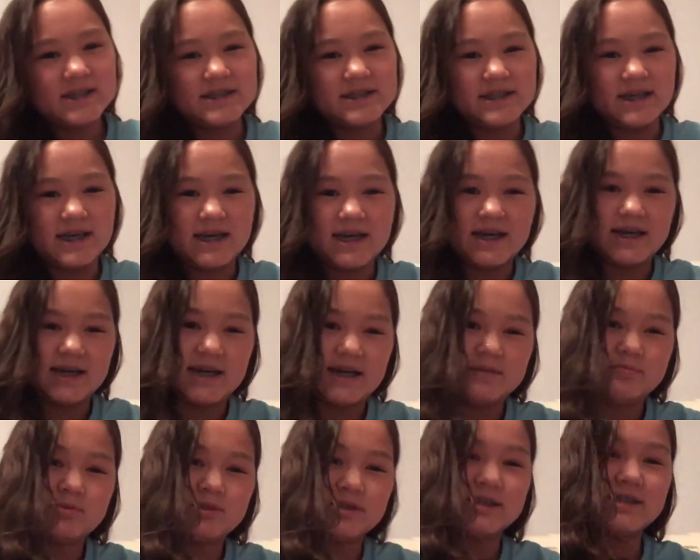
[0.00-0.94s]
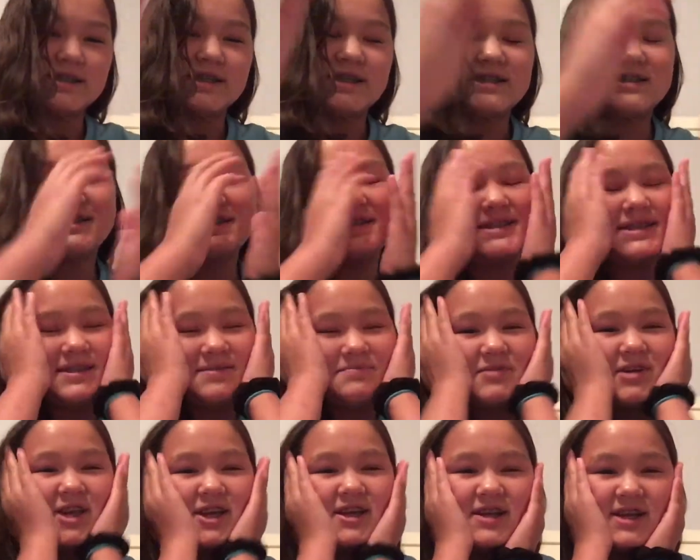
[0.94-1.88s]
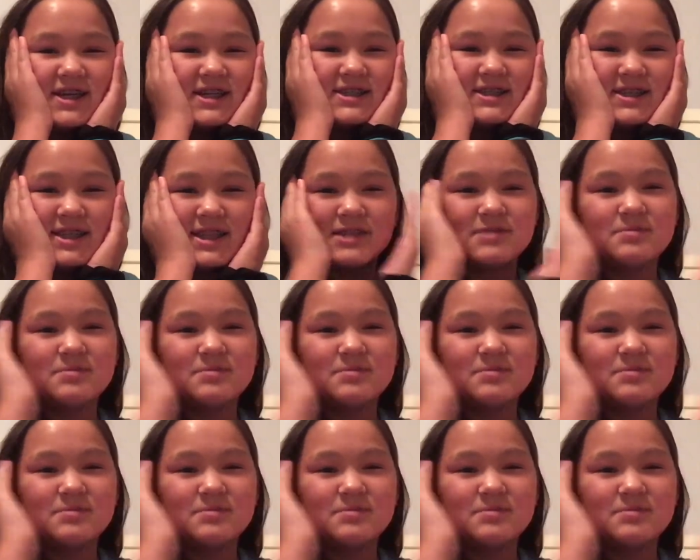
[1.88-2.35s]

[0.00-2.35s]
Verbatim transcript: yeah, I'm just it's been crazy.